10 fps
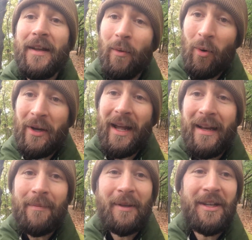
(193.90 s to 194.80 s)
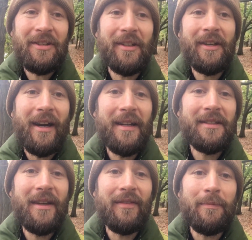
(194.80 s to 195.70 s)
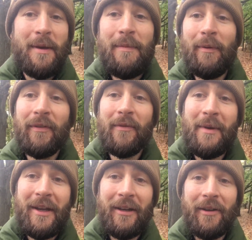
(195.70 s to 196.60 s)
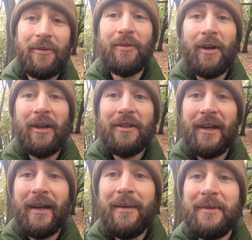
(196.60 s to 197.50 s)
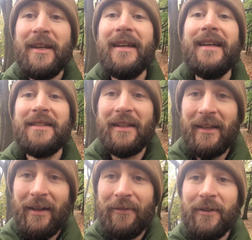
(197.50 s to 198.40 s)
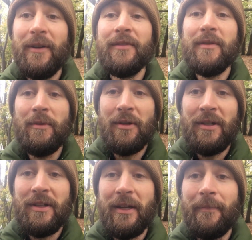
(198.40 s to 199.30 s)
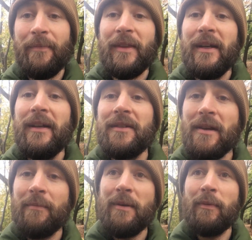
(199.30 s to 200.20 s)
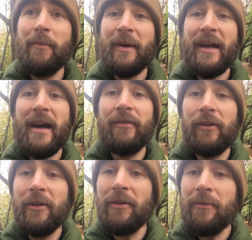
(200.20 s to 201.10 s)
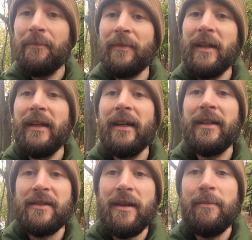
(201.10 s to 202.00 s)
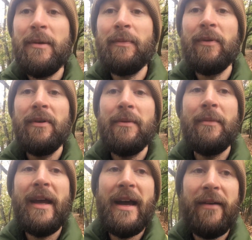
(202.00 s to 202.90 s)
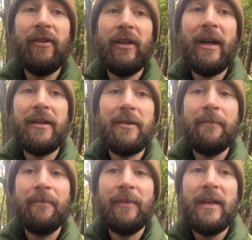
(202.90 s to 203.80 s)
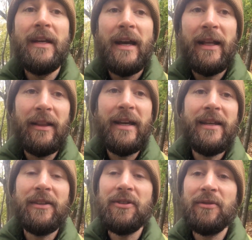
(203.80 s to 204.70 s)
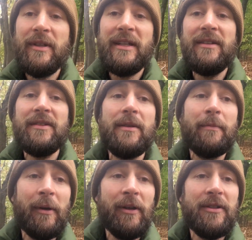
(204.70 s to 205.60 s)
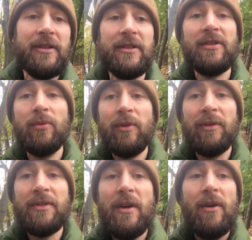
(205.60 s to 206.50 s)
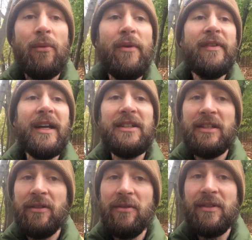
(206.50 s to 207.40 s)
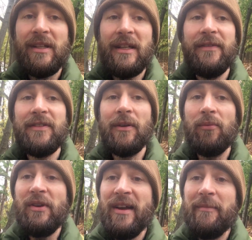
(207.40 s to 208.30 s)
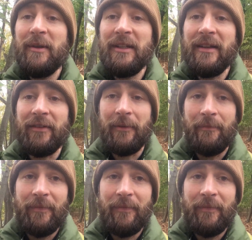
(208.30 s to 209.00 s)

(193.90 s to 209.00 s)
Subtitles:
Now, one adaptation that God has given people for making it through hard times is the gift of community. Some people may have a little, and some people may have a lot. And like the trees, the birds, and the squirrels, we've got to use the gifts that we have been given.